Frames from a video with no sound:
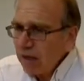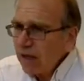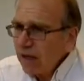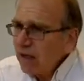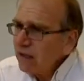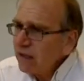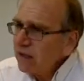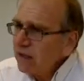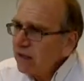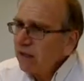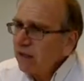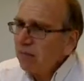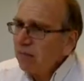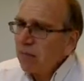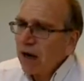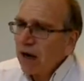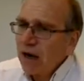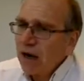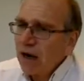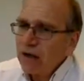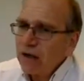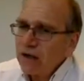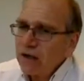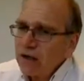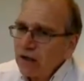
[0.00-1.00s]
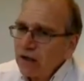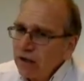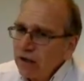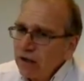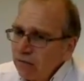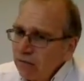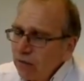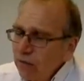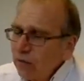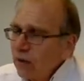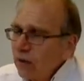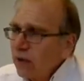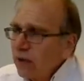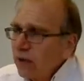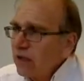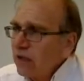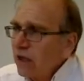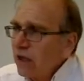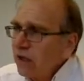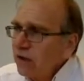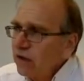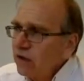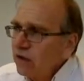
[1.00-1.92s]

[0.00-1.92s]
big intercomparison of all these